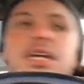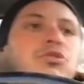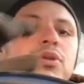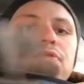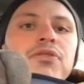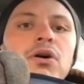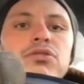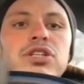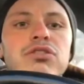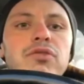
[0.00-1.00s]
is with
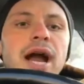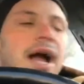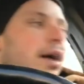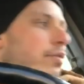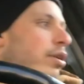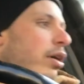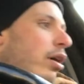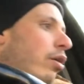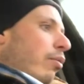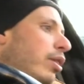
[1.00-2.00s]
frozen ground,
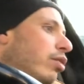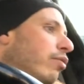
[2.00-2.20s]
when the